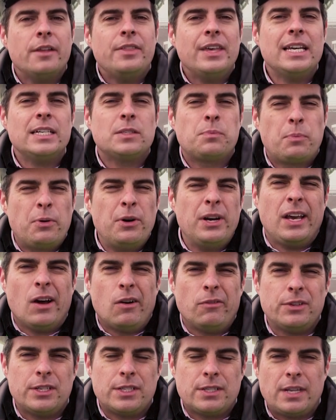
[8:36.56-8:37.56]
I think it's
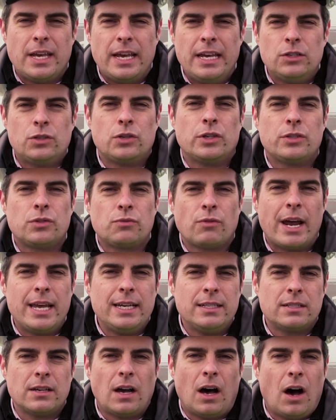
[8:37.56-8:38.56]
pretty obvious that interest
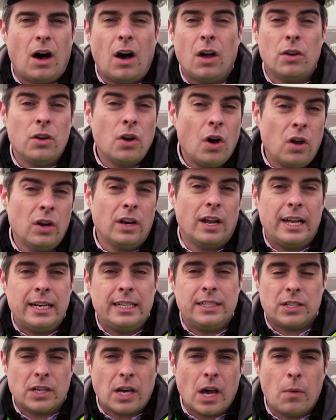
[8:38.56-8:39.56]
rates are not
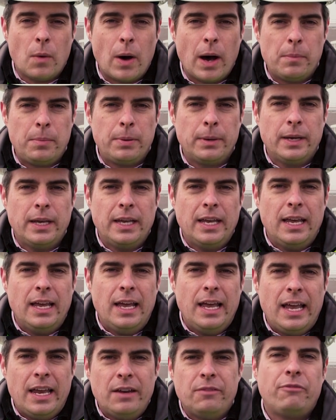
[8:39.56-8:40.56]
likely to go up.
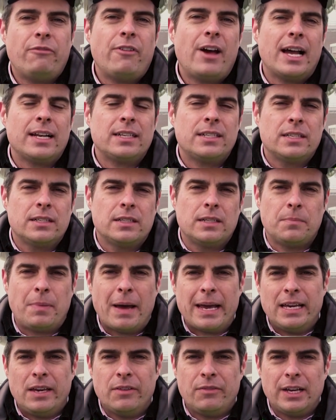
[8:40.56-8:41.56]
In fact, the
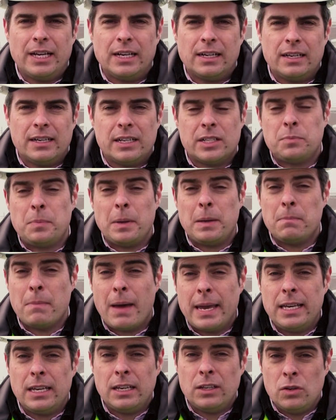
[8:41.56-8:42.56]
Bank of England has been
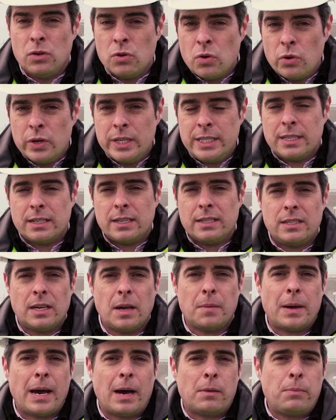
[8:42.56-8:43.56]
making noises
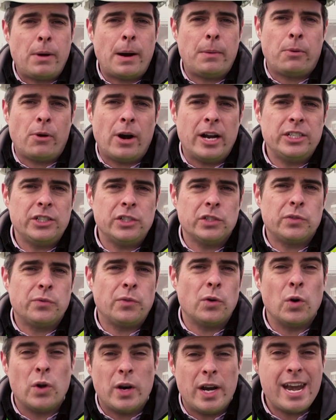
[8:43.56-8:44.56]
about preparations
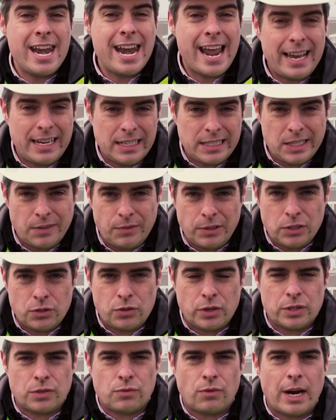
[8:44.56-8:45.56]
for negative
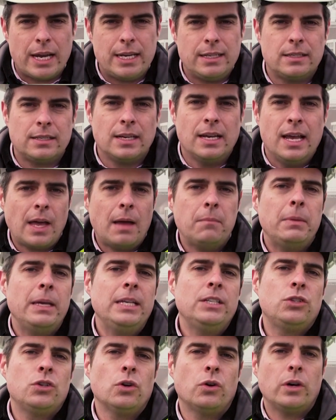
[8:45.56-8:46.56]
interest rates. That
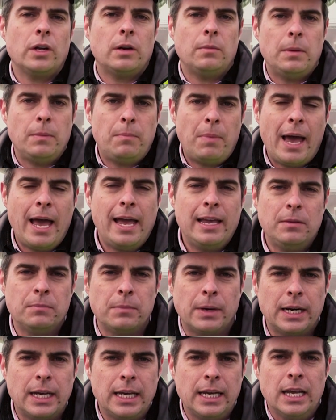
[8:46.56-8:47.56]
means you're going to be
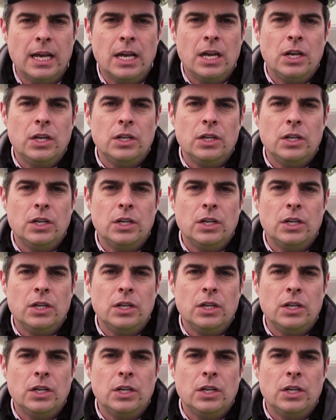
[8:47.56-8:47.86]
paying money